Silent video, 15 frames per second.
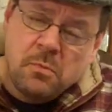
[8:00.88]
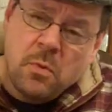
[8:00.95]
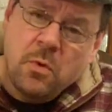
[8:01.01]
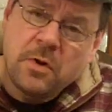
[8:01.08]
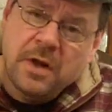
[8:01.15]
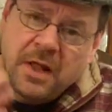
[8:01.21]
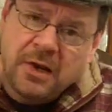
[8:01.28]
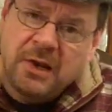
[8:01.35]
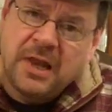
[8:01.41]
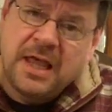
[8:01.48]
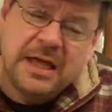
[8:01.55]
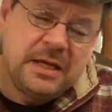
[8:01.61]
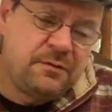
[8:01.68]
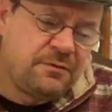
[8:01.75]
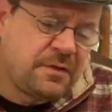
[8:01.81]
more
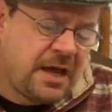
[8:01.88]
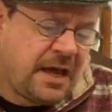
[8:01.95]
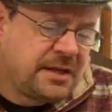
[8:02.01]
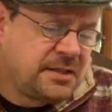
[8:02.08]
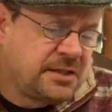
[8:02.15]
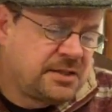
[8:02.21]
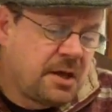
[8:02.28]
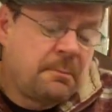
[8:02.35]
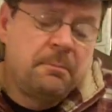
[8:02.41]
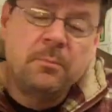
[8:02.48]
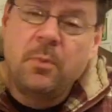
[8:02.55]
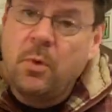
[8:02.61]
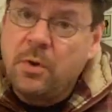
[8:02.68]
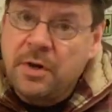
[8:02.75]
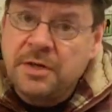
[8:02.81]
alive and
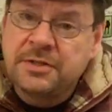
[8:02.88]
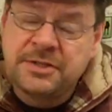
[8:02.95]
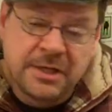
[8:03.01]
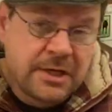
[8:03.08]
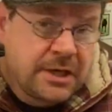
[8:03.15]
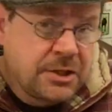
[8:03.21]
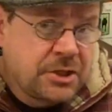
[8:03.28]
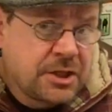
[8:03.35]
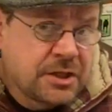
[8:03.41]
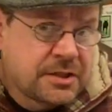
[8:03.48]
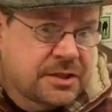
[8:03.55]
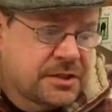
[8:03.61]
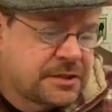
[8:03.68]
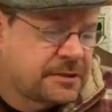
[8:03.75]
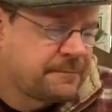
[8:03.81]
more
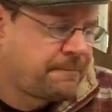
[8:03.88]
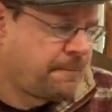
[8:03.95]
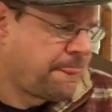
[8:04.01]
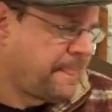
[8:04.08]
delicious.